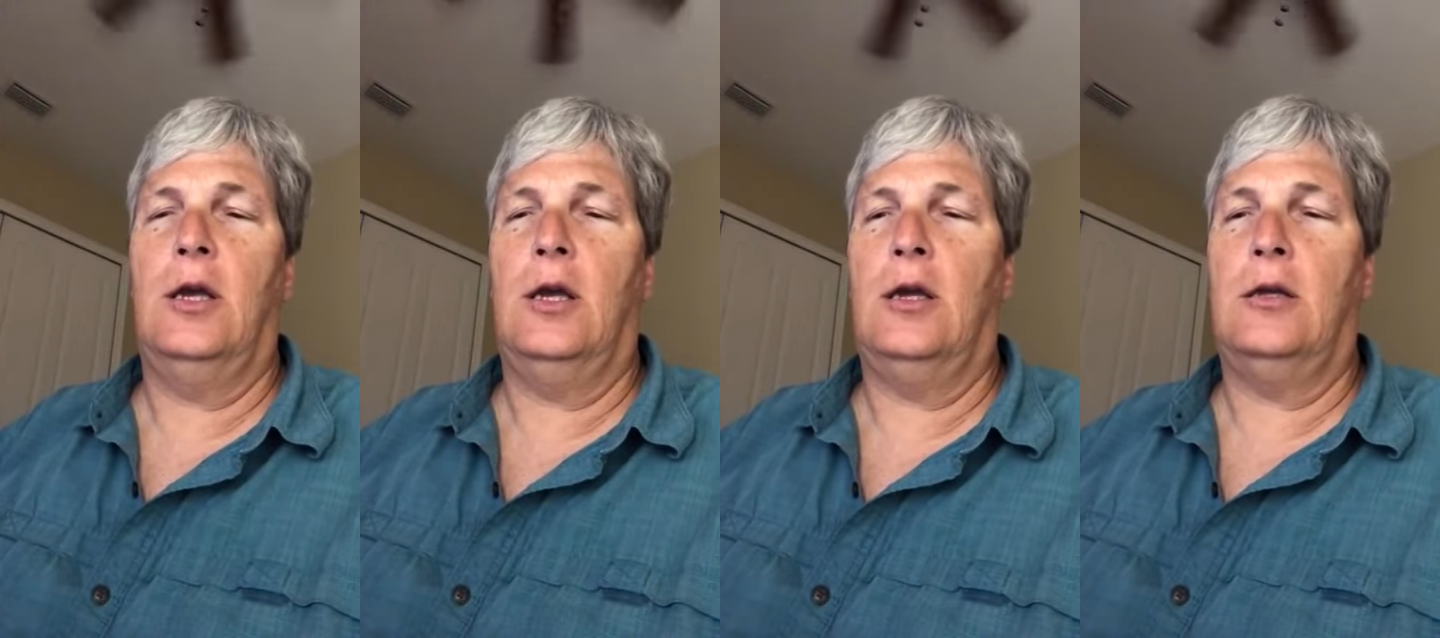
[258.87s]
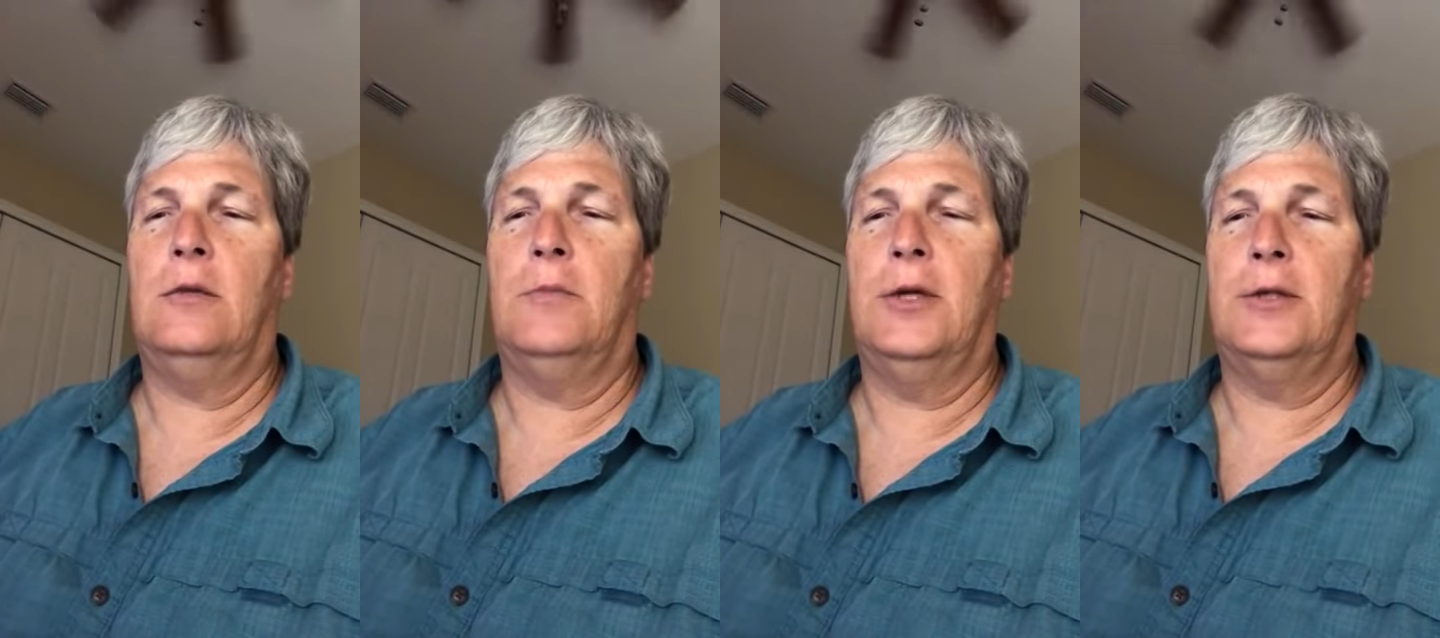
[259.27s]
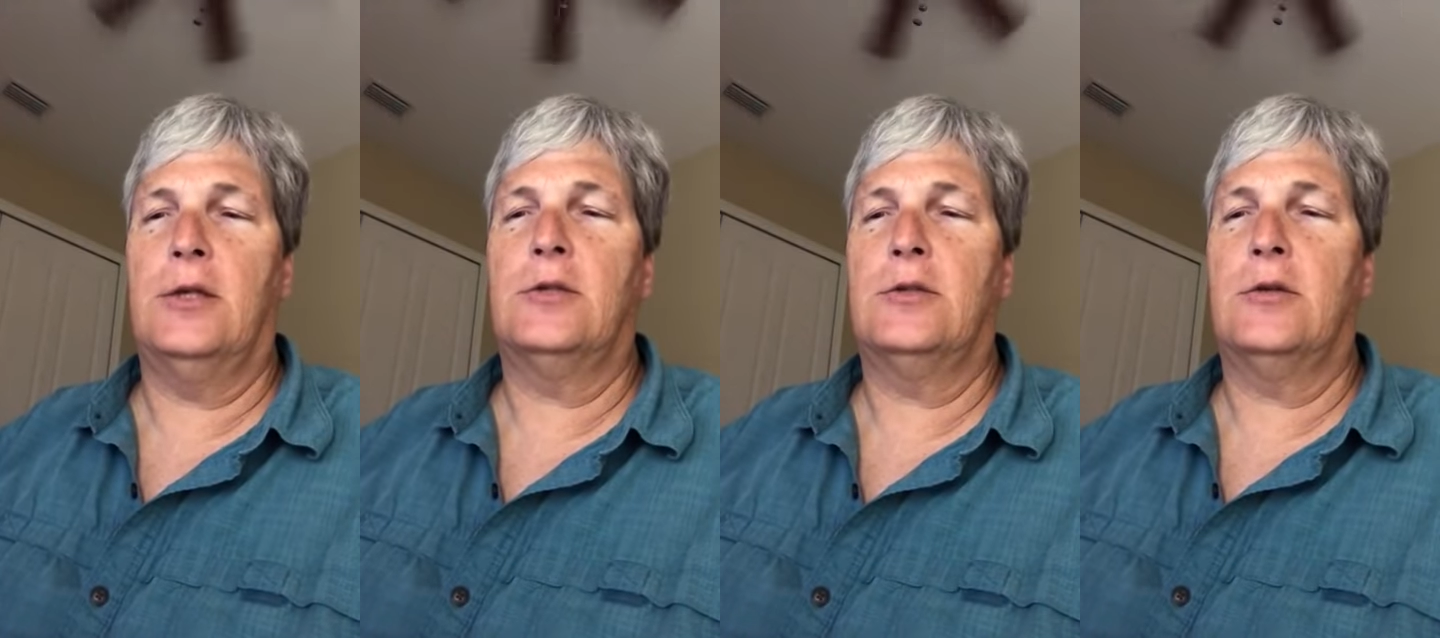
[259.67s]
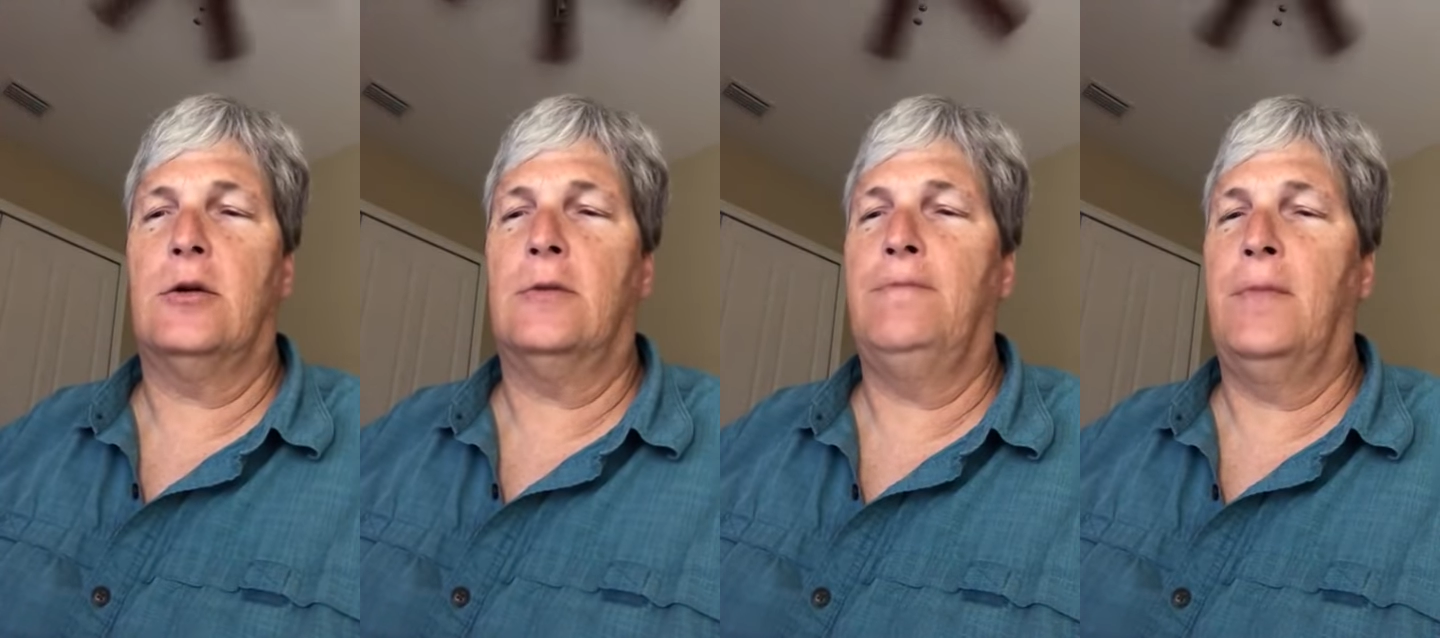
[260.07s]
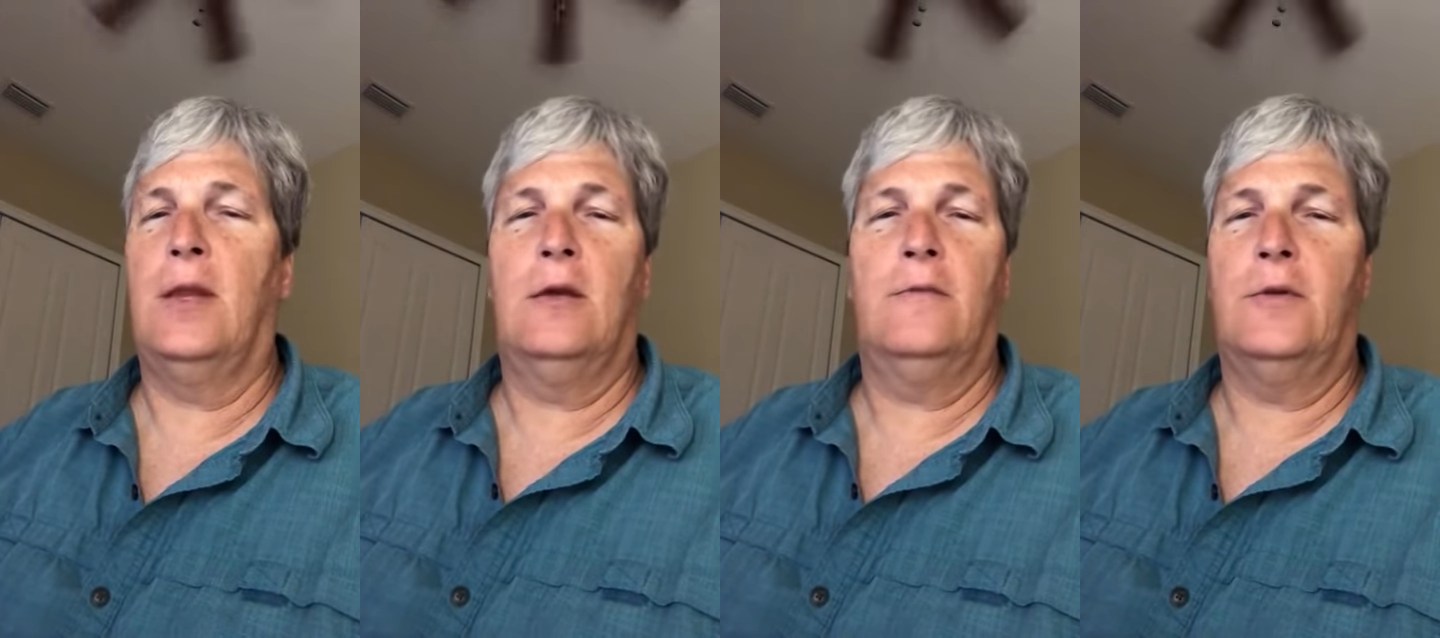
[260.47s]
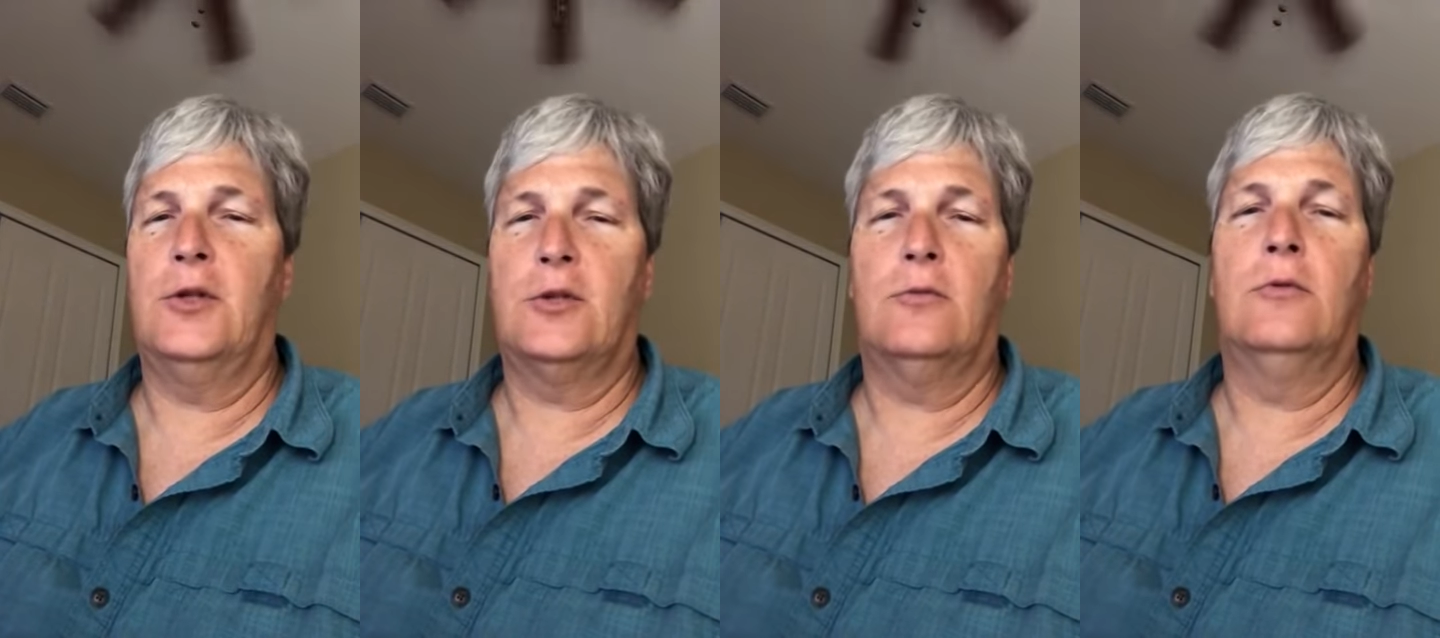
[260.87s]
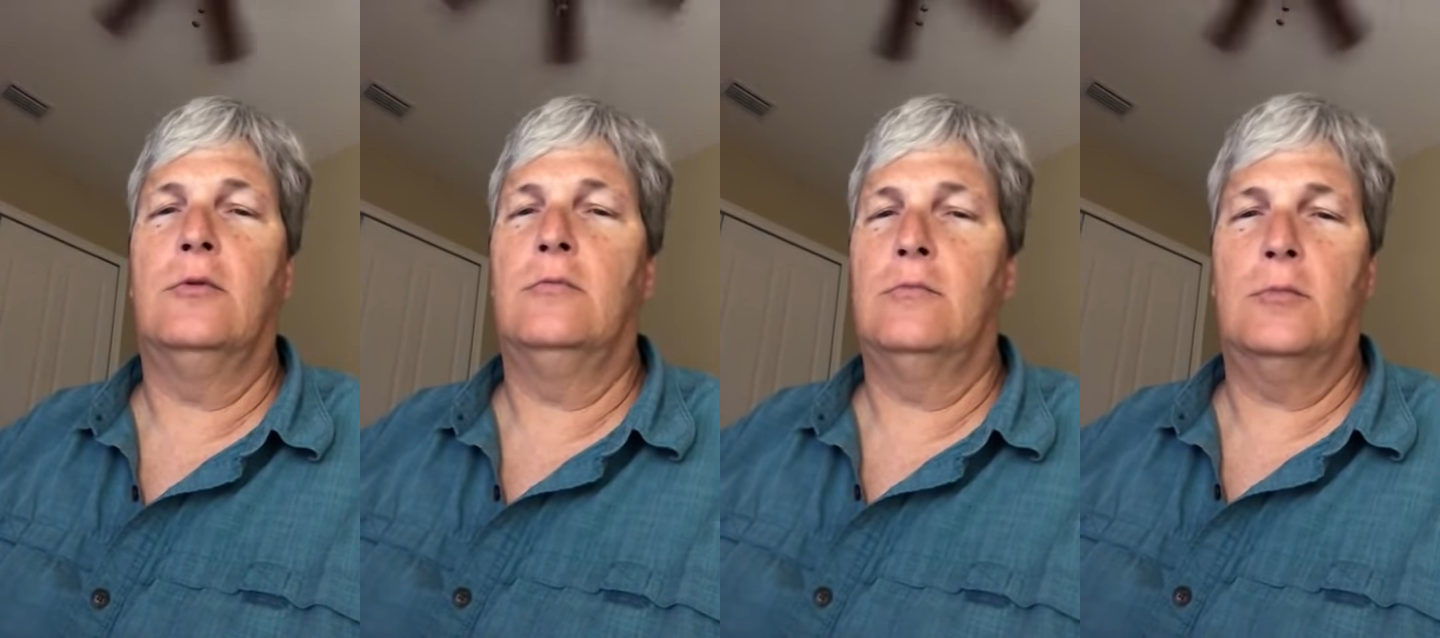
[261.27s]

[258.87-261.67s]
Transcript: and my intentions are finish school,